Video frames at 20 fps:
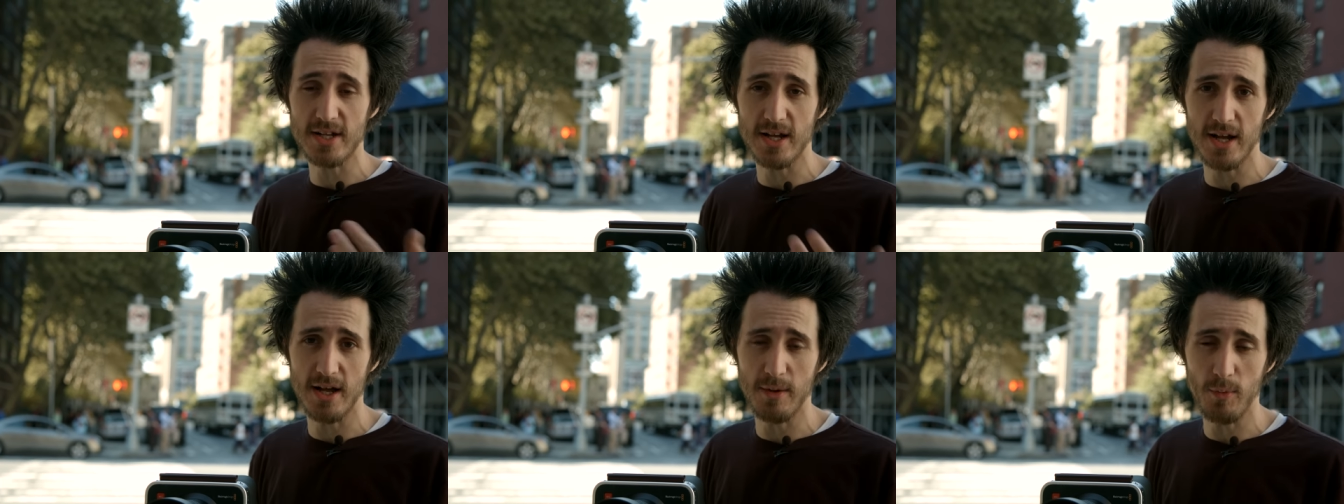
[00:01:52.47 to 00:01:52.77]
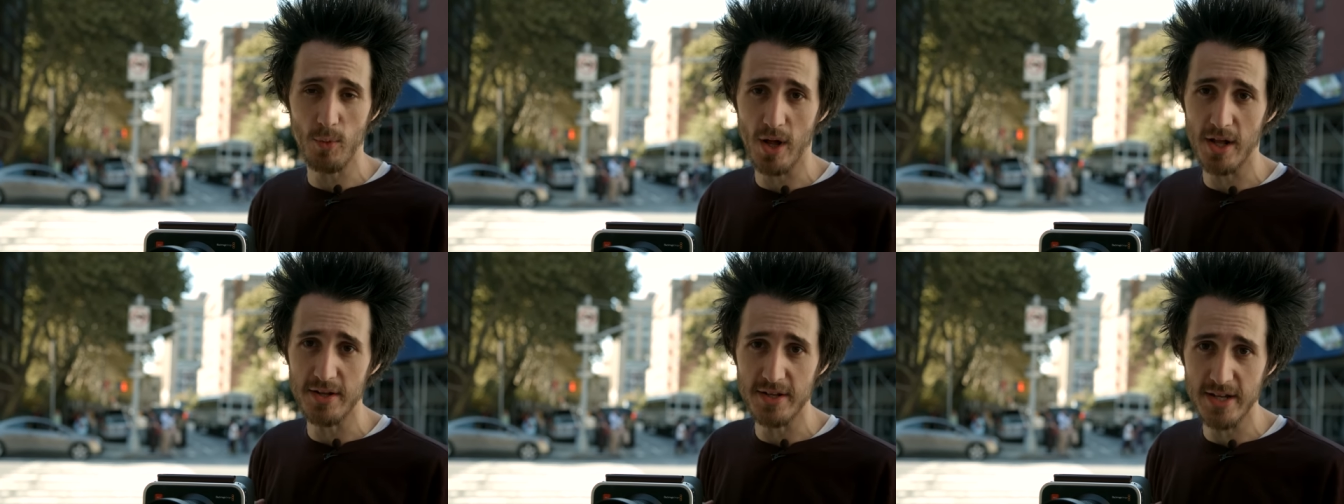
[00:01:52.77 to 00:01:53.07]

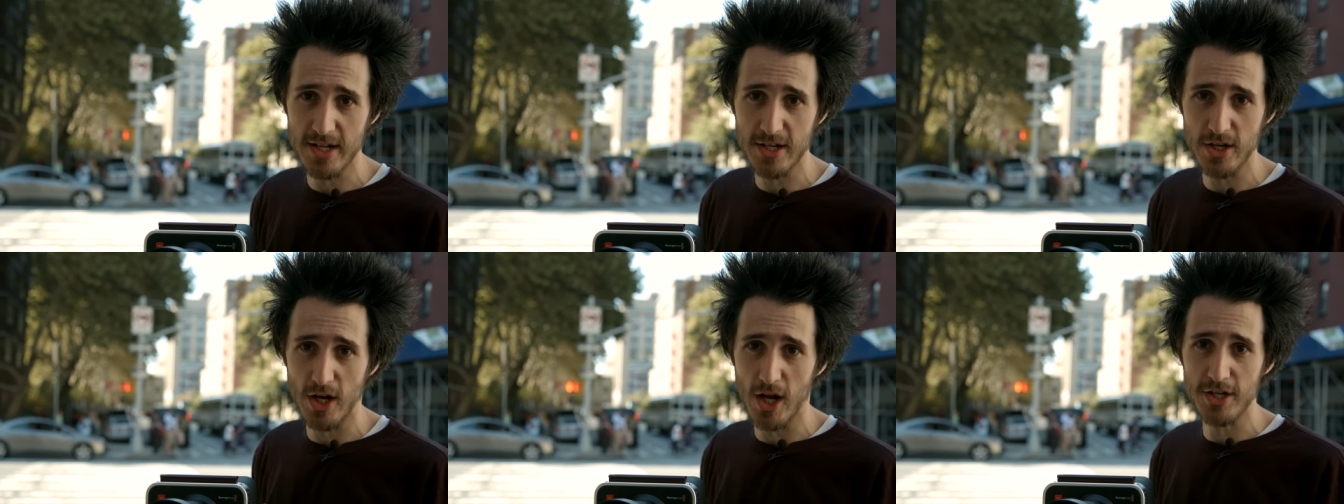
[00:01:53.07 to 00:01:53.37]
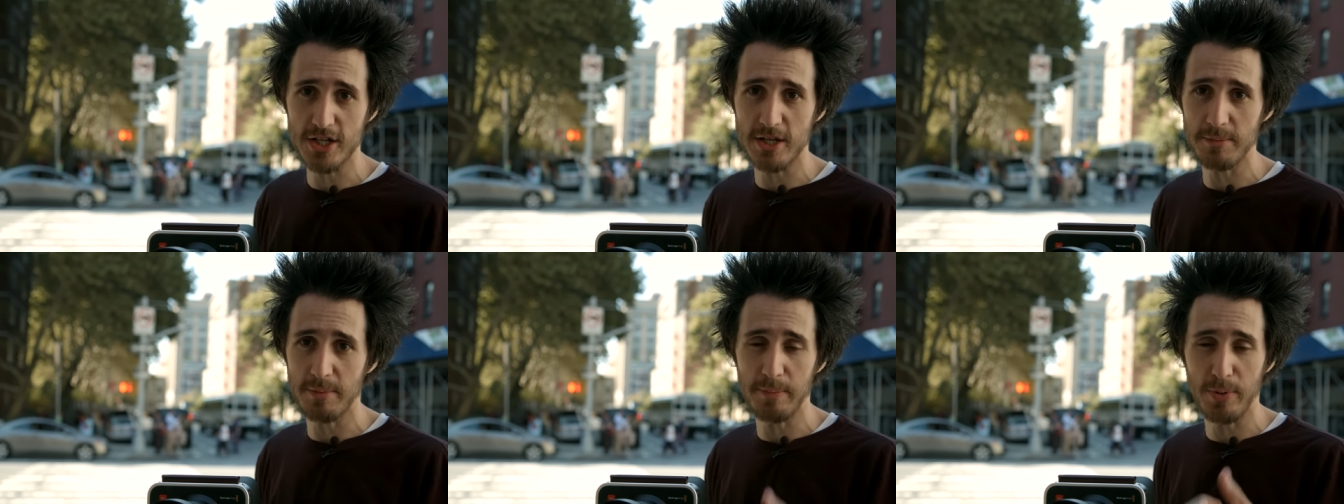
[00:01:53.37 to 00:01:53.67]
a
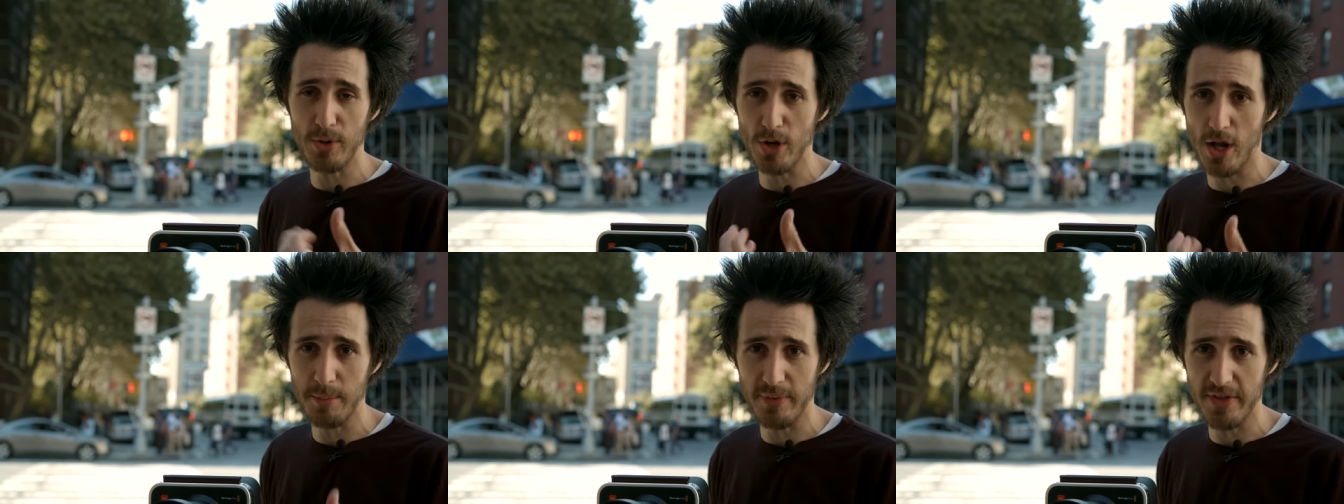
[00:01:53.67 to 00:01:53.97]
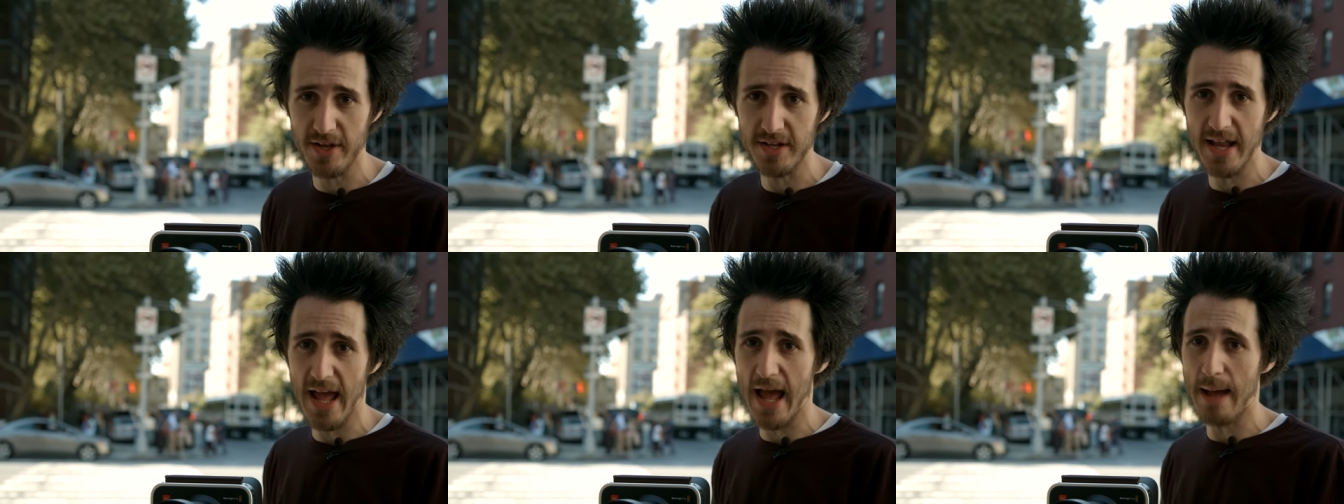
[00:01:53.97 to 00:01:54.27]
Nikon could be put on with
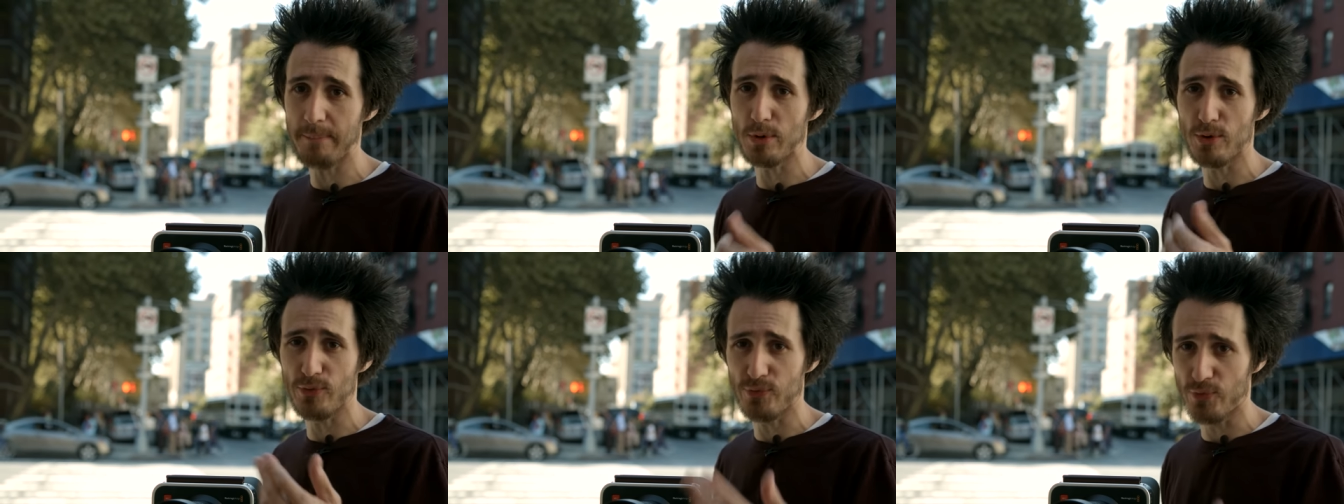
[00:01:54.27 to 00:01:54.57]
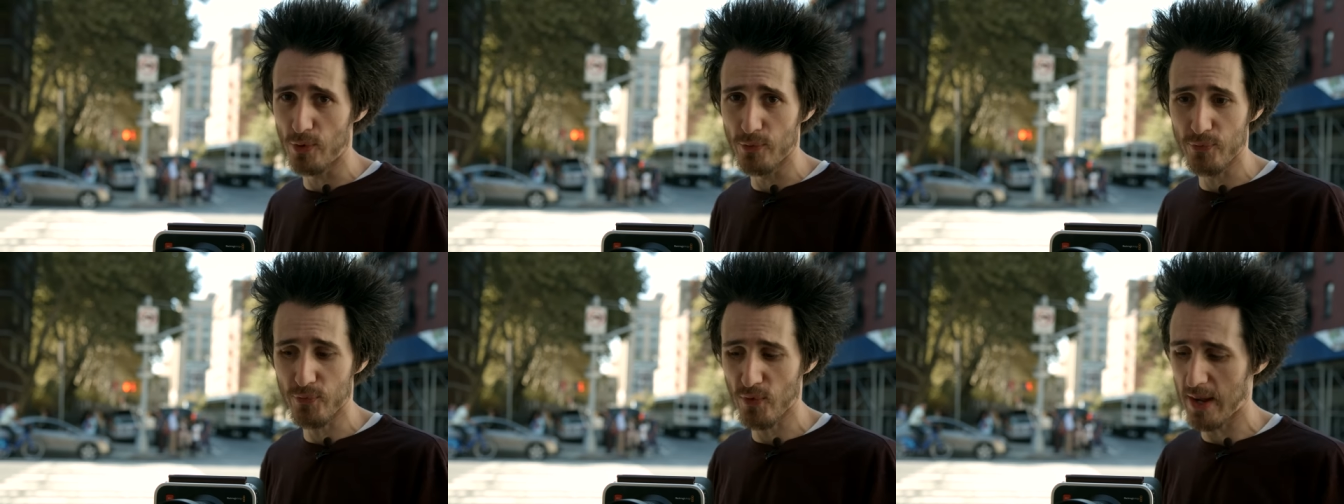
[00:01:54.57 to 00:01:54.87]
an adapter,
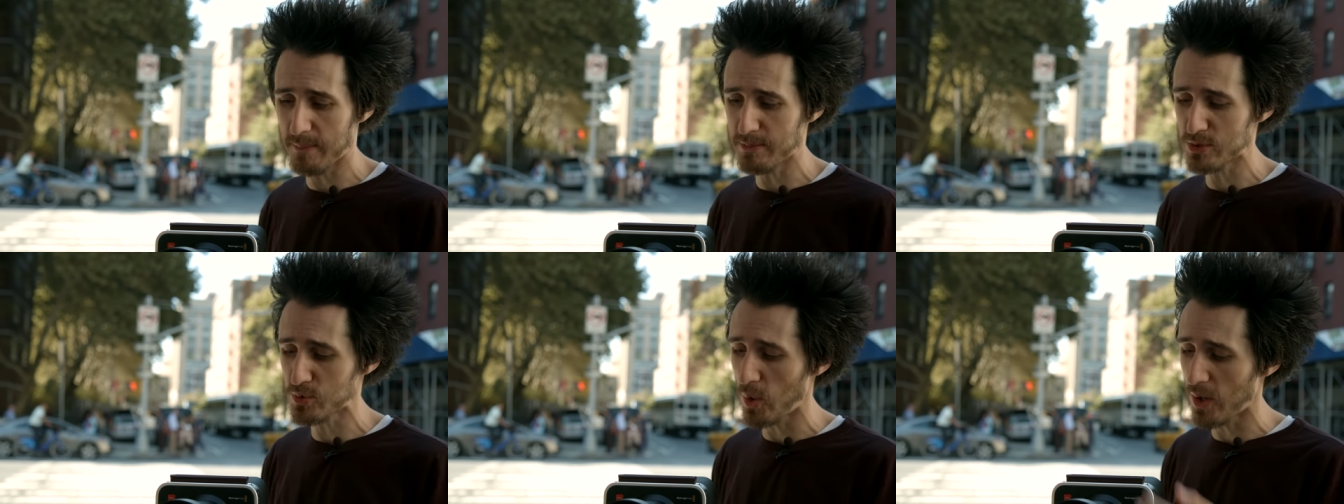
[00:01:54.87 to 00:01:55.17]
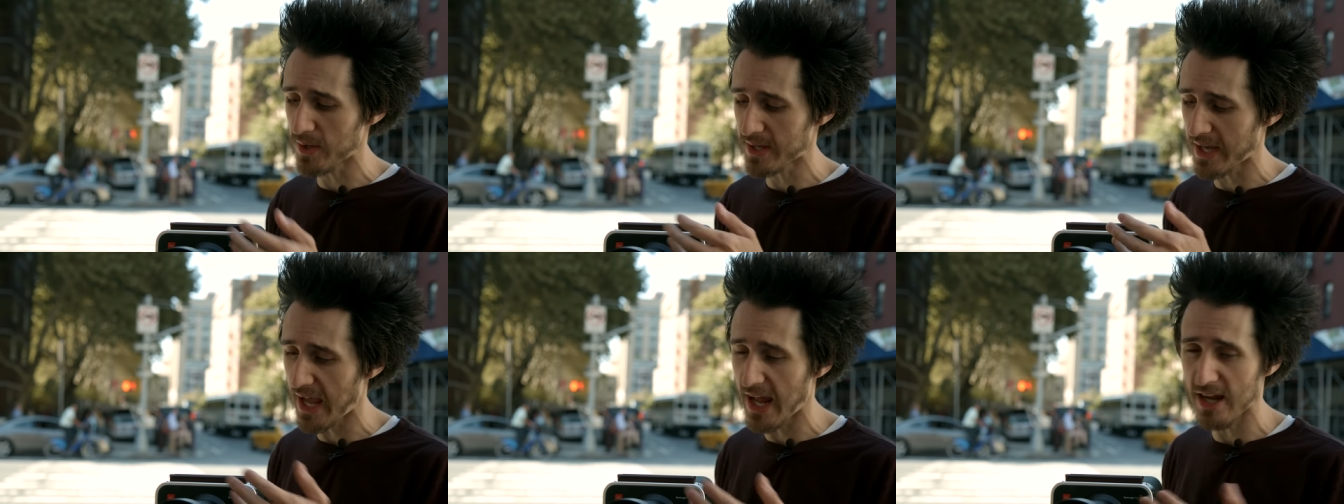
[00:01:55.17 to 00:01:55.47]
full frame as
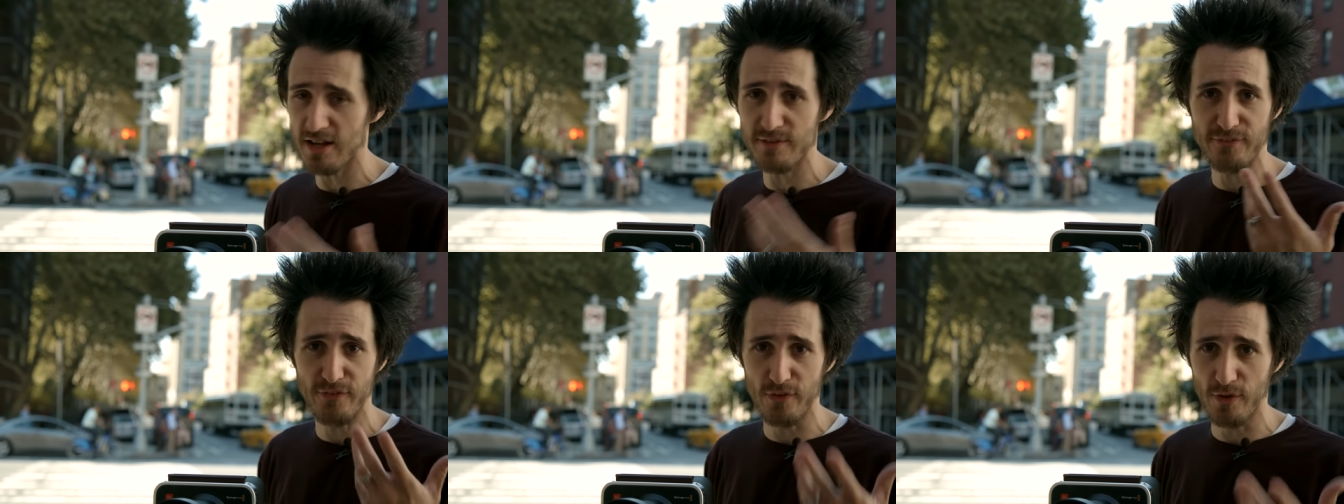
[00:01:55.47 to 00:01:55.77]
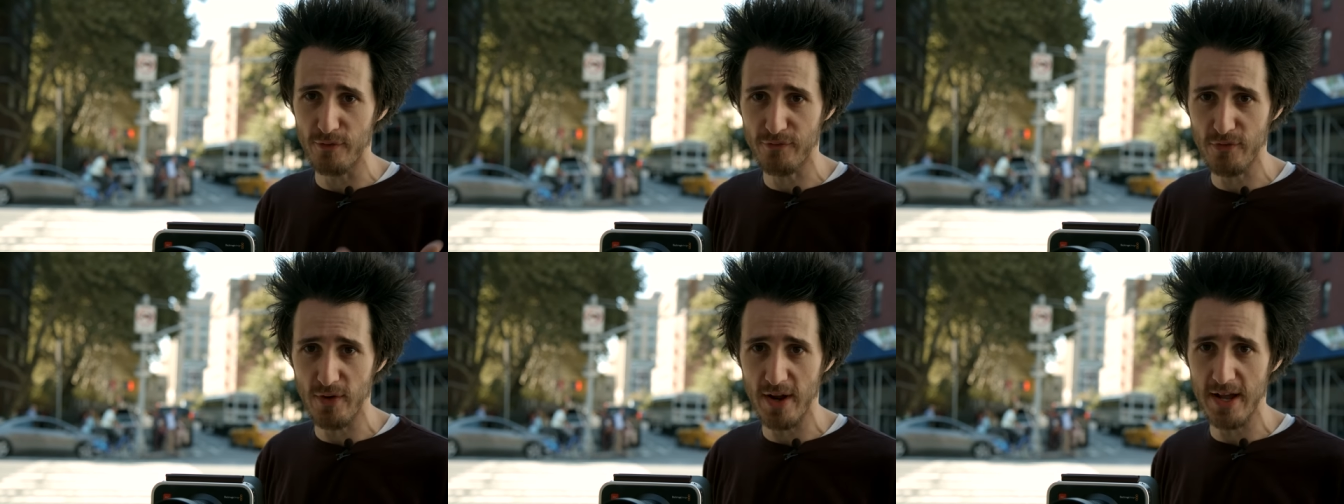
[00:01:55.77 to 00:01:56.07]
well, Canon
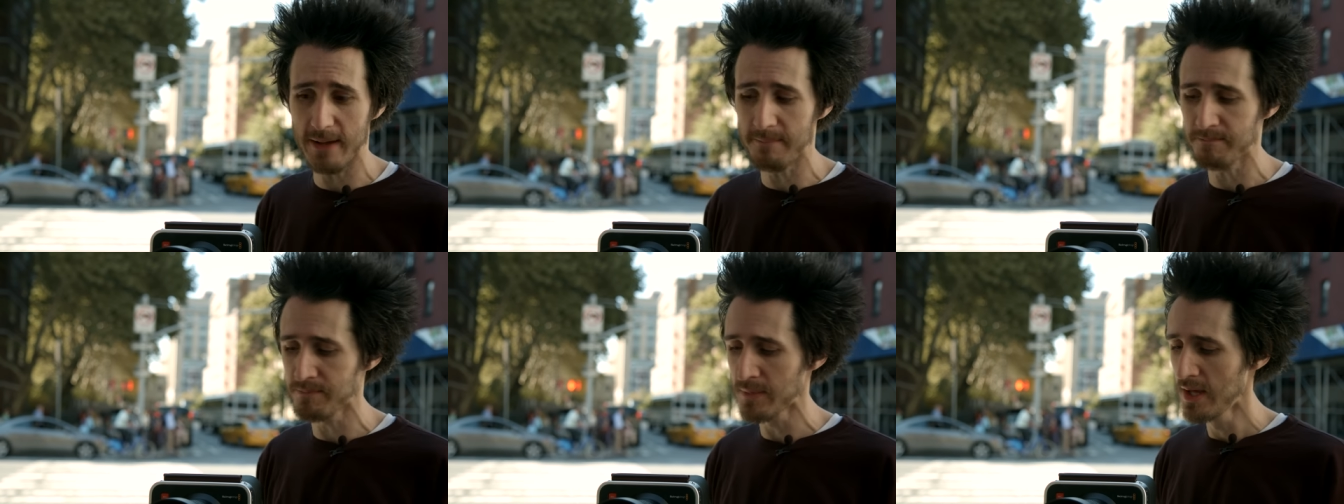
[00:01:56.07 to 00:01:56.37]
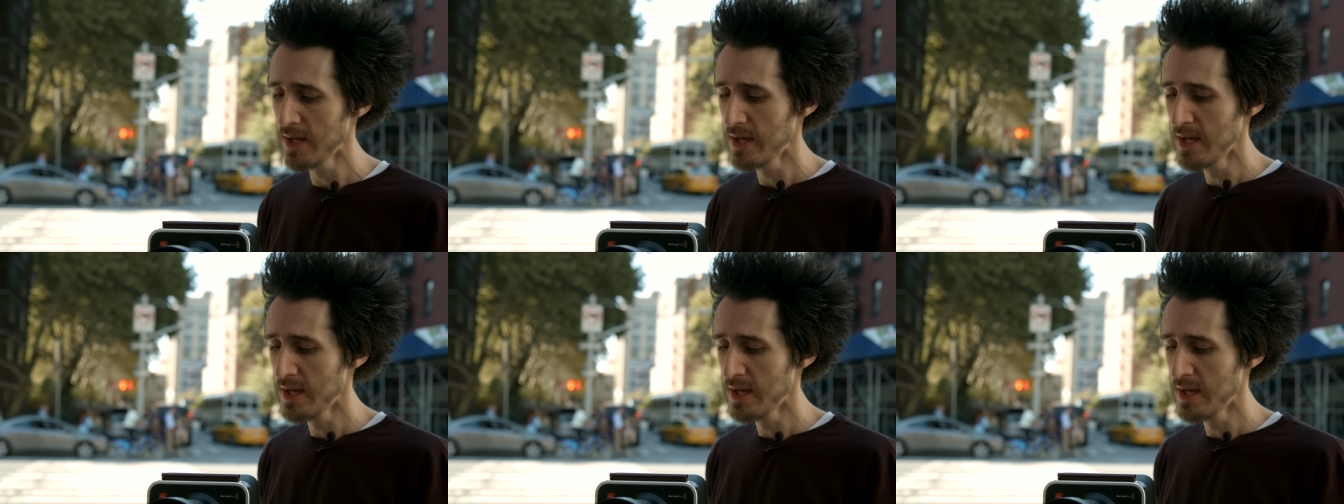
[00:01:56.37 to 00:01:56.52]
full frame.